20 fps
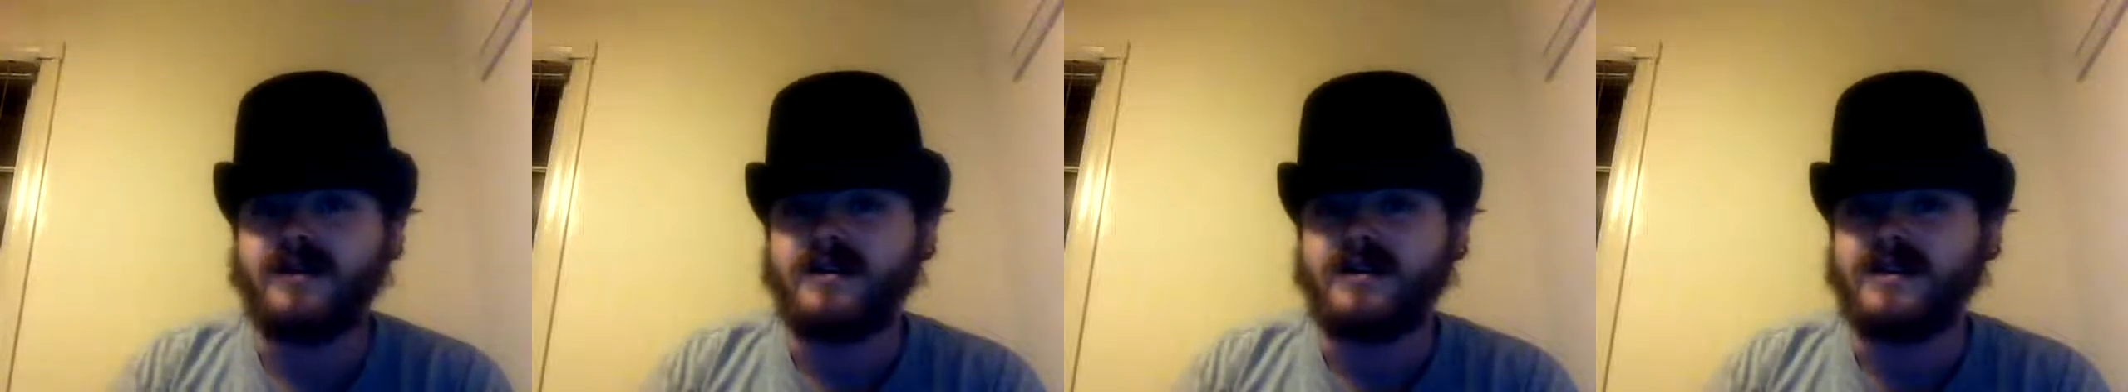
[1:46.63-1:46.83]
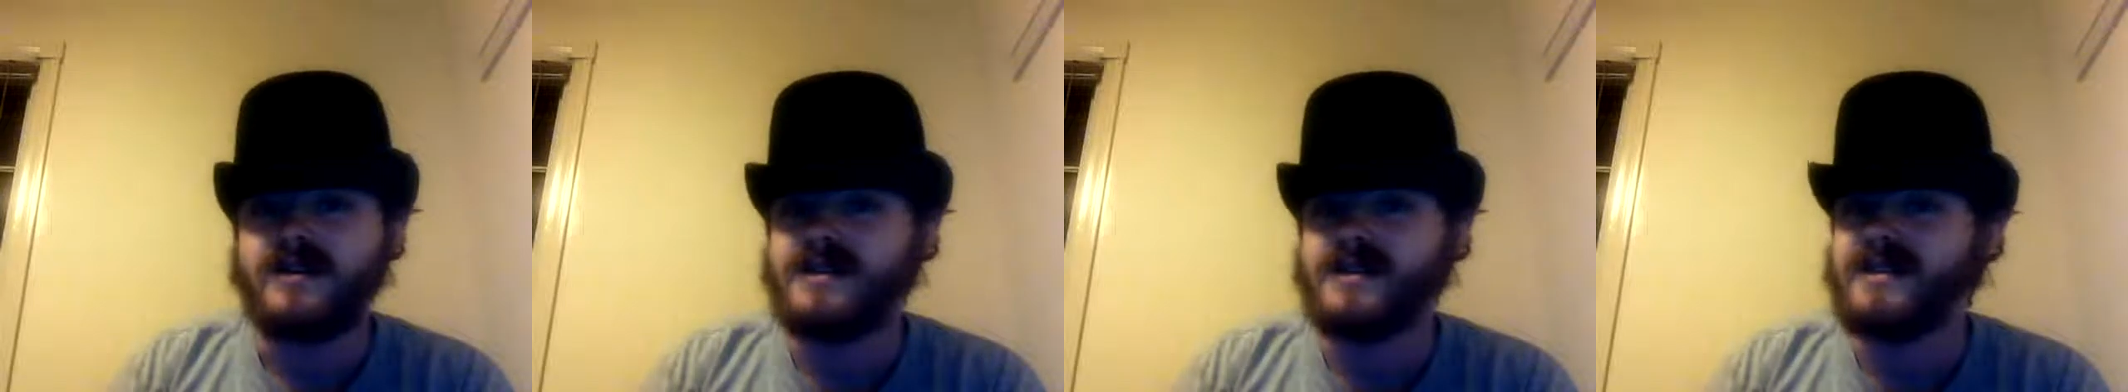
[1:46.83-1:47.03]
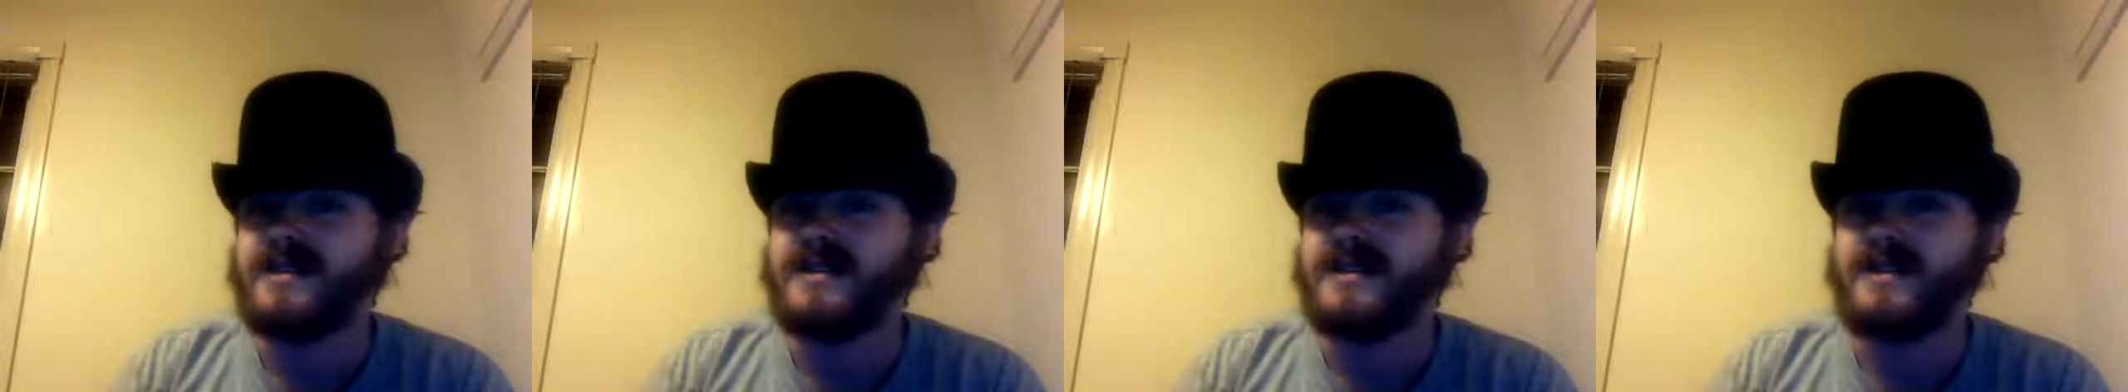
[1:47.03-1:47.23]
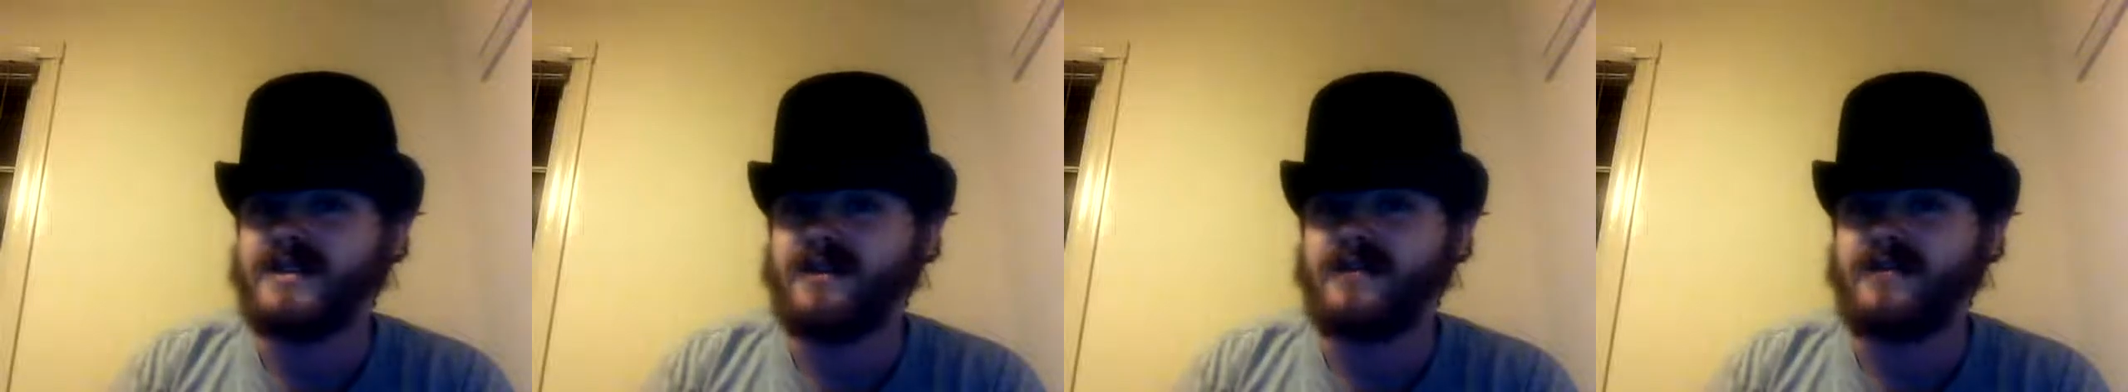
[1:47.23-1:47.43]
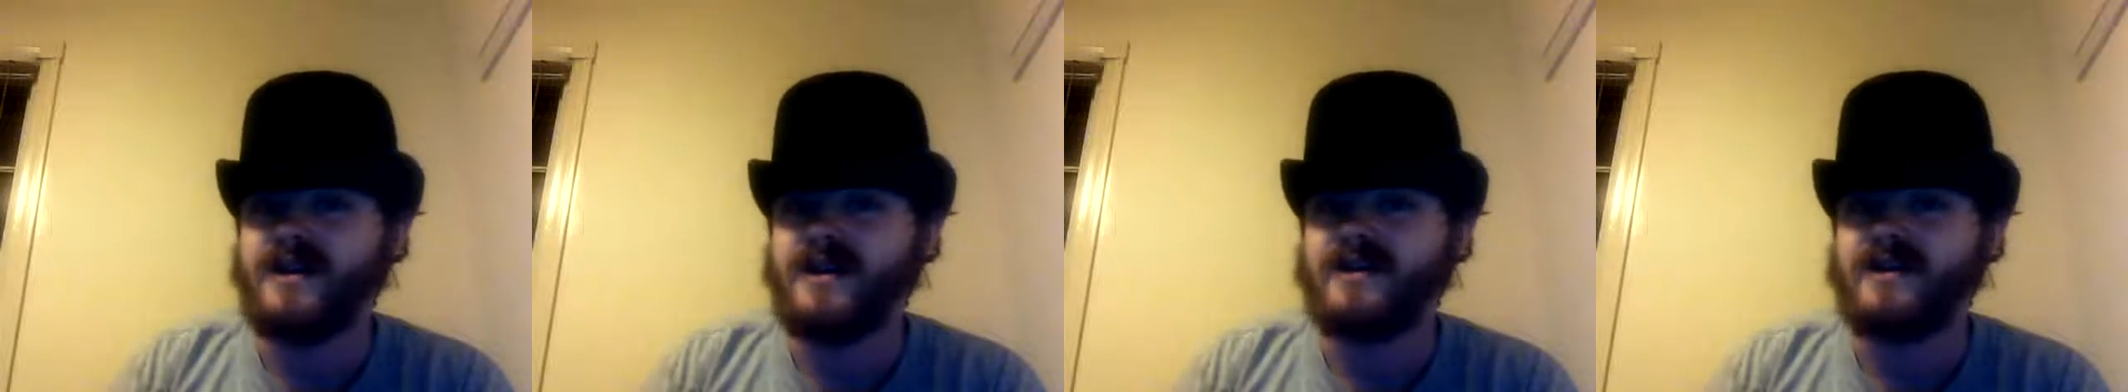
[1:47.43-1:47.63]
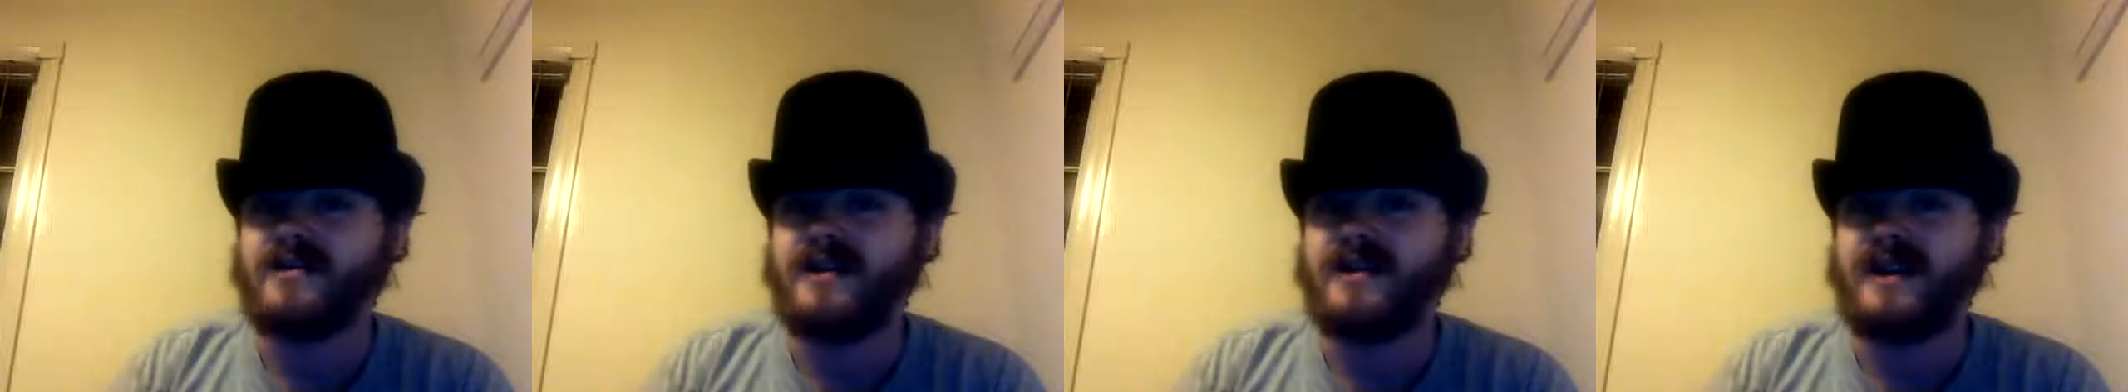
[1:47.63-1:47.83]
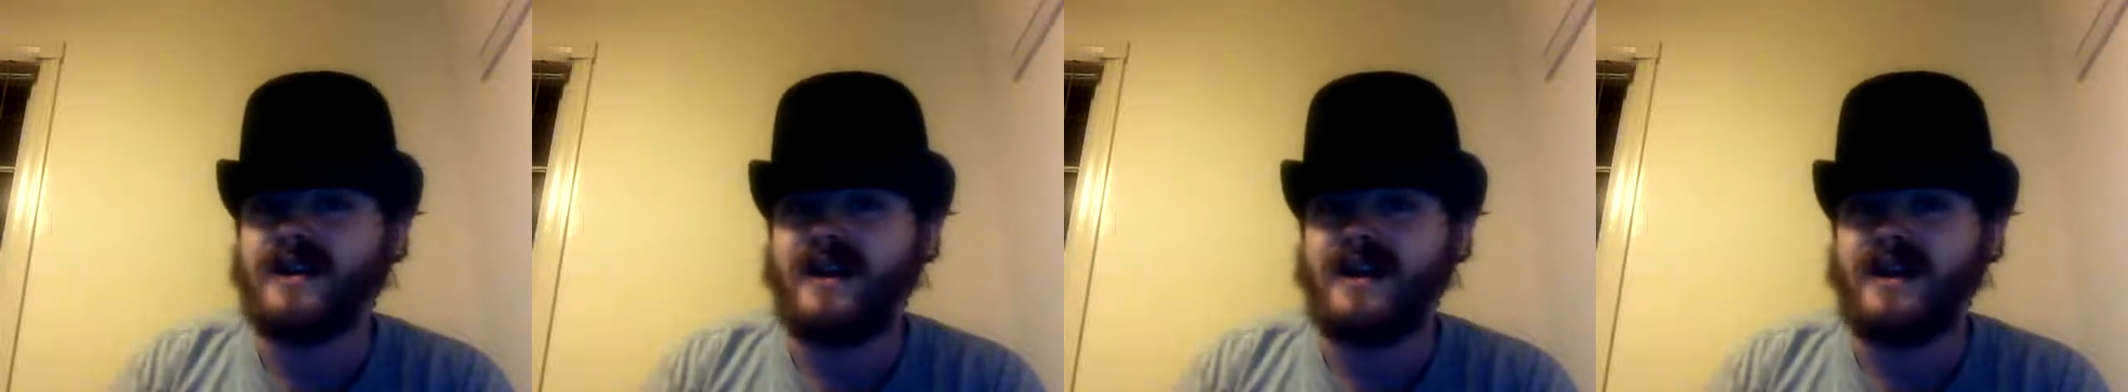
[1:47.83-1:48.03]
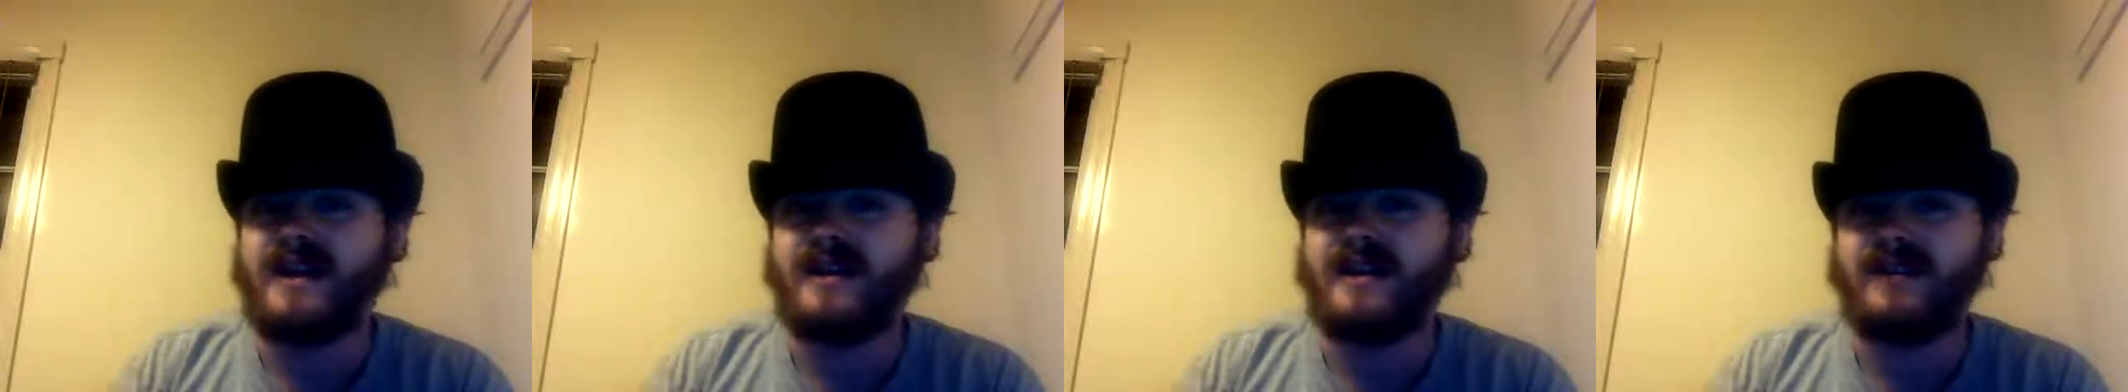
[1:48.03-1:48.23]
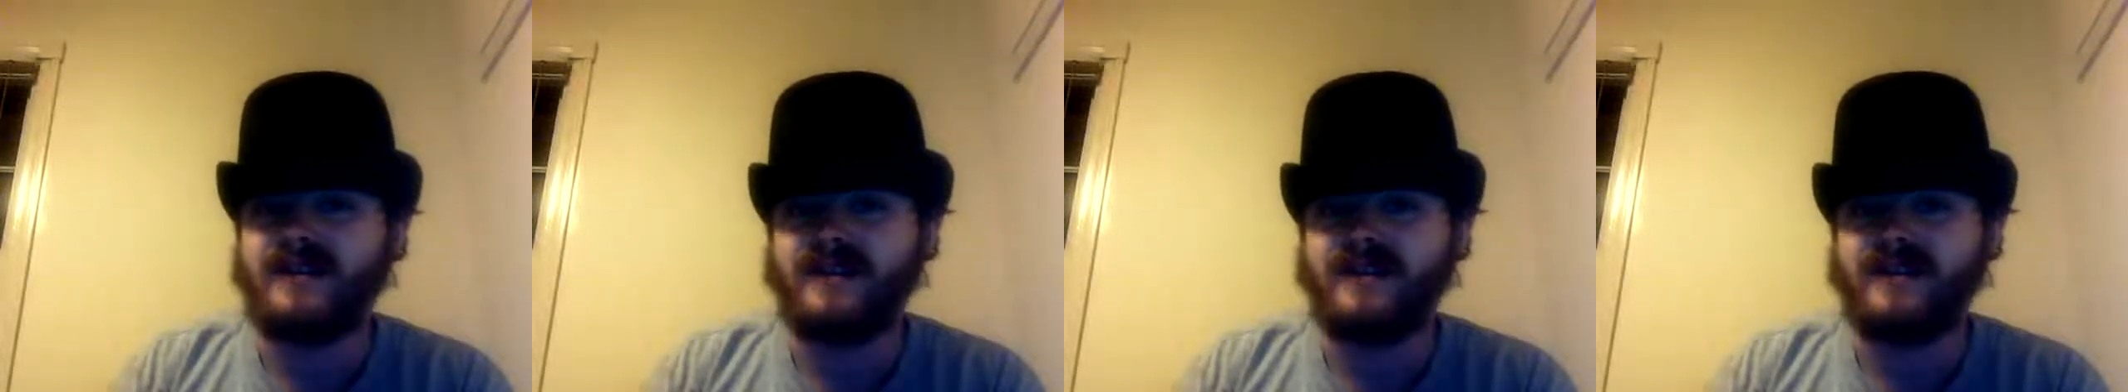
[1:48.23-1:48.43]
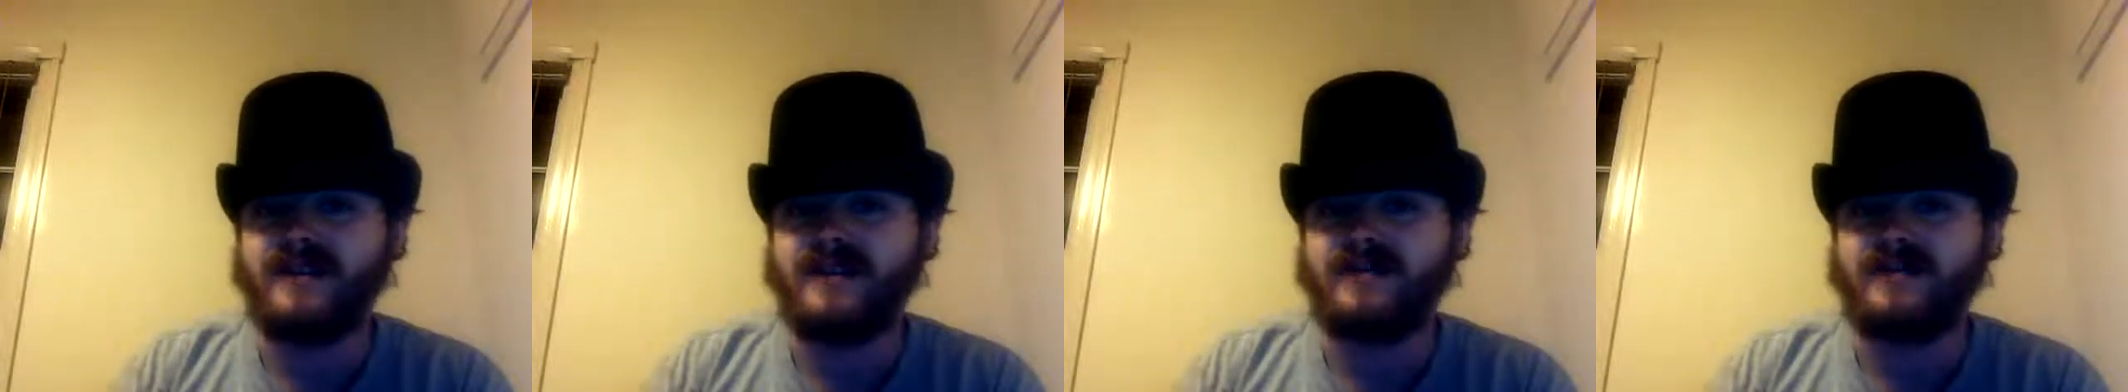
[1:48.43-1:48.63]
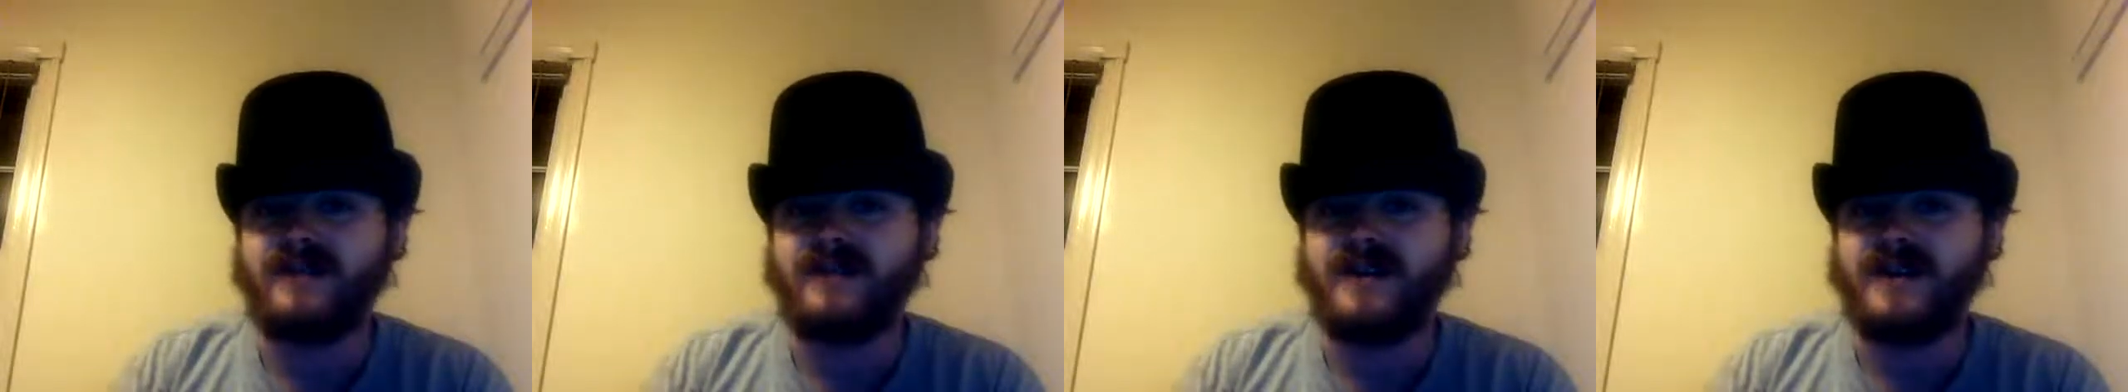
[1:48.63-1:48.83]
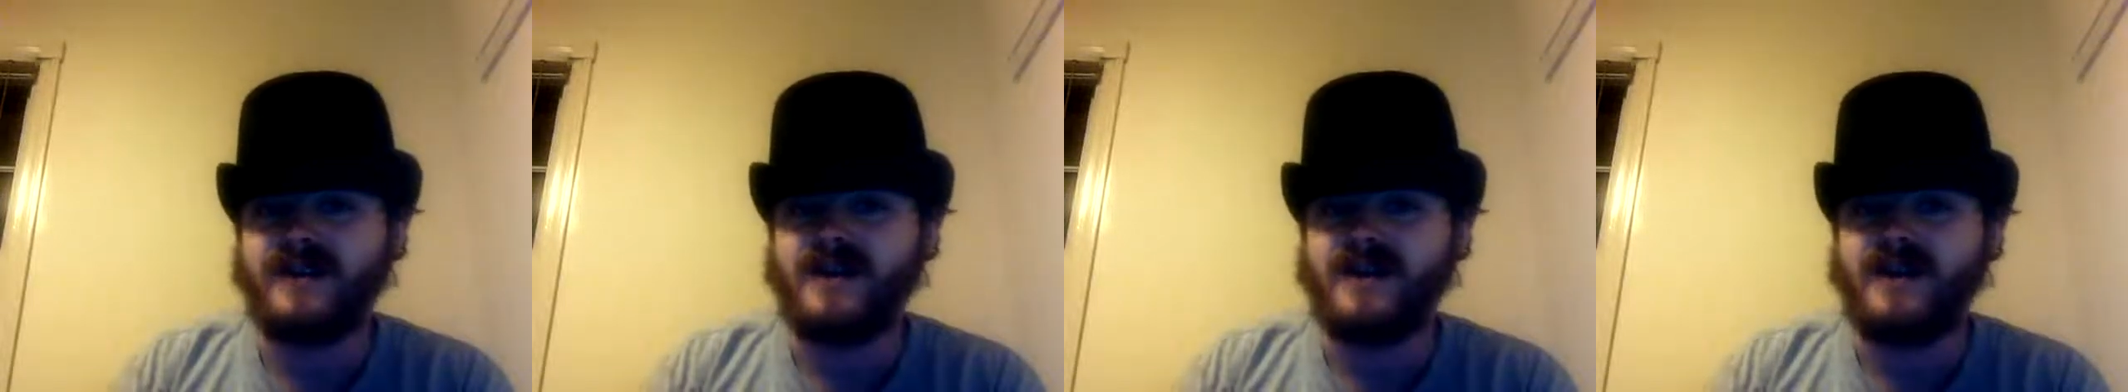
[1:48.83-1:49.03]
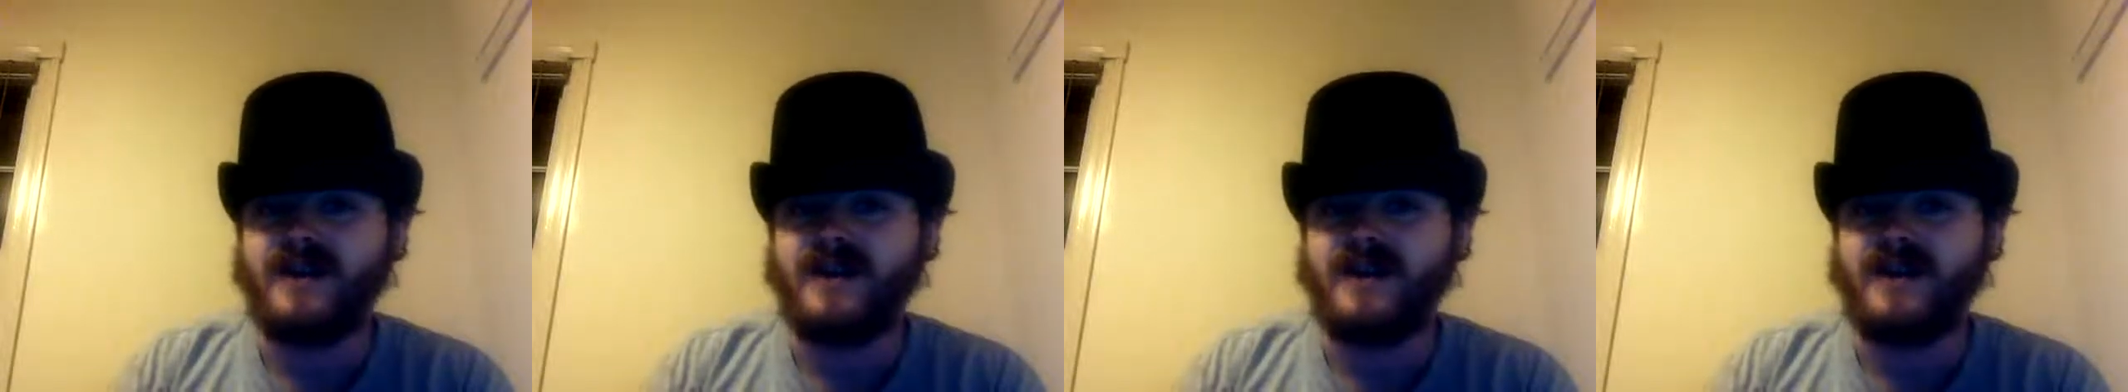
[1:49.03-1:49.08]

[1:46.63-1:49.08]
It's just because I'm not good at analytic work.